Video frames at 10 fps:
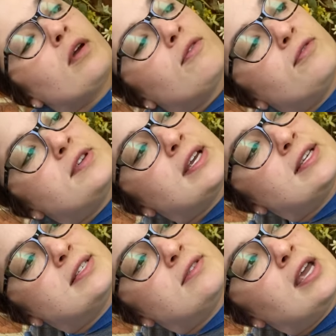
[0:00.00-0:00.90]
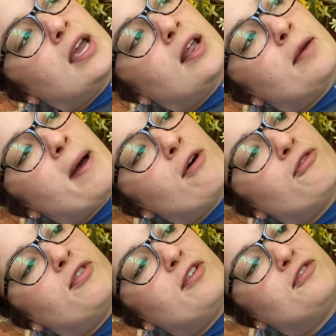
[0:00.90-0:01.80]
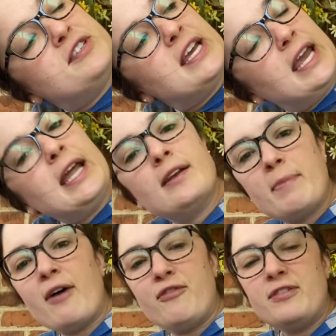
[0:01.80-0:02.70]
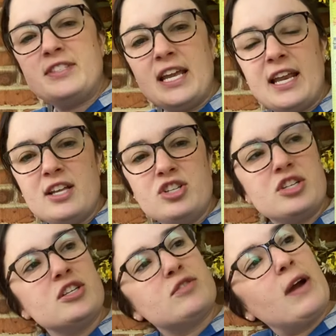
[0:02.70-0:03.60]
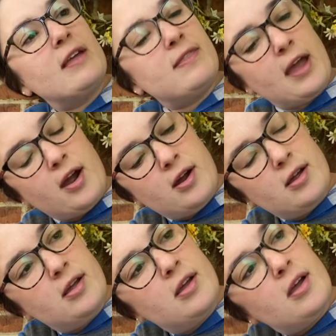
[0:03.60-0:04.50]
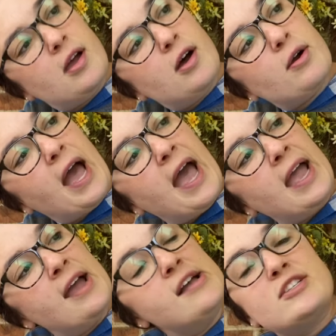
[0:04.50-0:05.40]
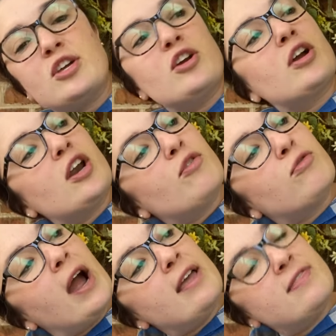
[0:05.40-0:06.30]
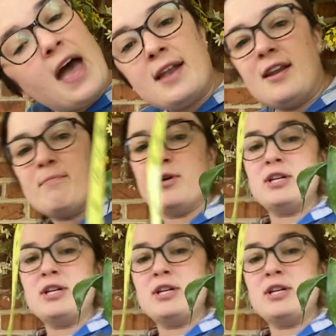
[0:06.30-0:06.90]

16, about 15 inches right there. Okay, so you're gonna write that number